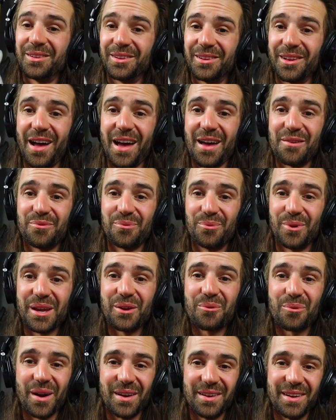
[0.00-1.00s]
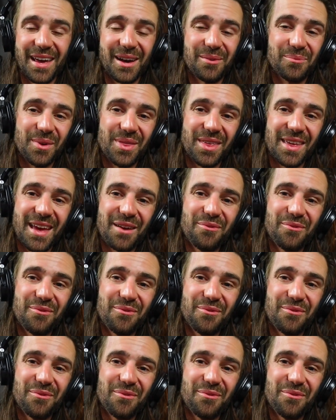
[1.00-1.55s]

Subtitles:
live rig rundown with the